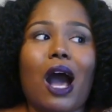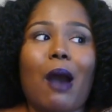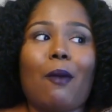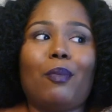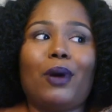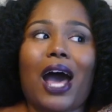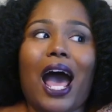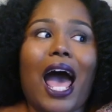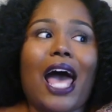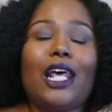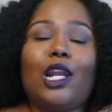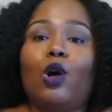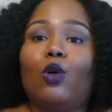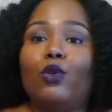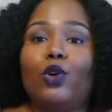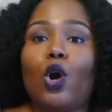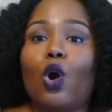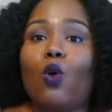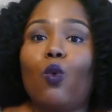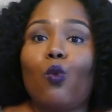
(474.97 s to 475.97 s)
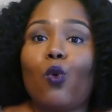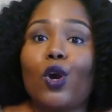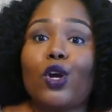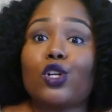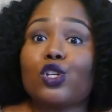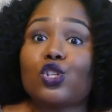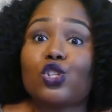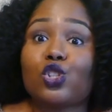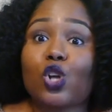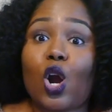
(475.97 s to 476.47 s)
but I don't know where
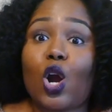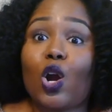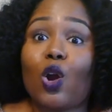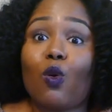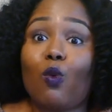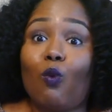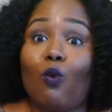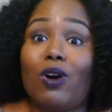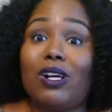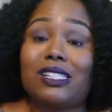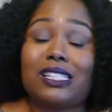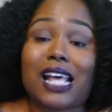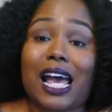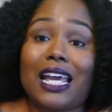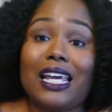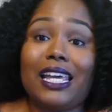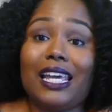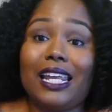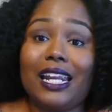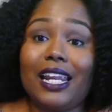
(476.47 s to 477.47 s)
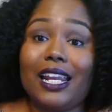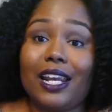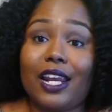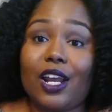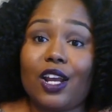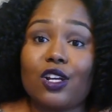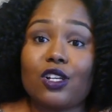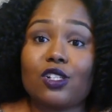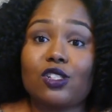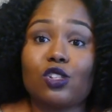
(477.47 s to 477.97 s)
to start once I get in
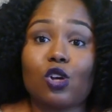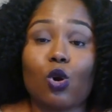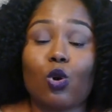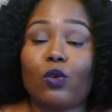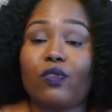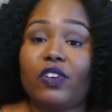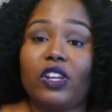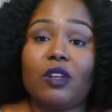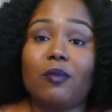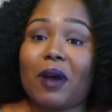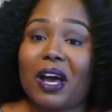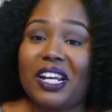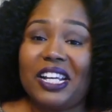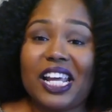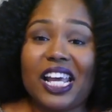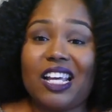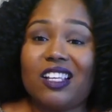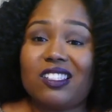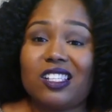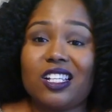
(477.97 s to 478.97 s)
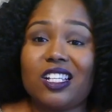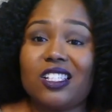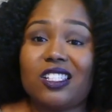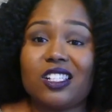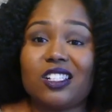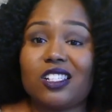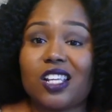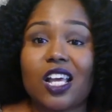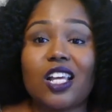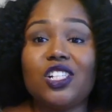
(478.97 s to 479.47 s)
there. So if anybody has any
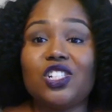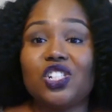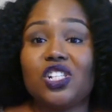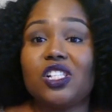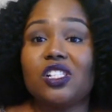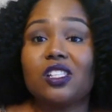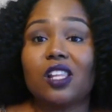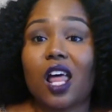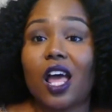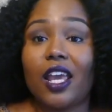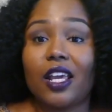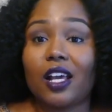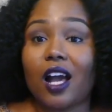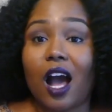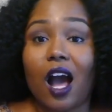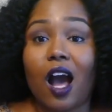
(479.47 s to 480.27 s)
suggestions, like,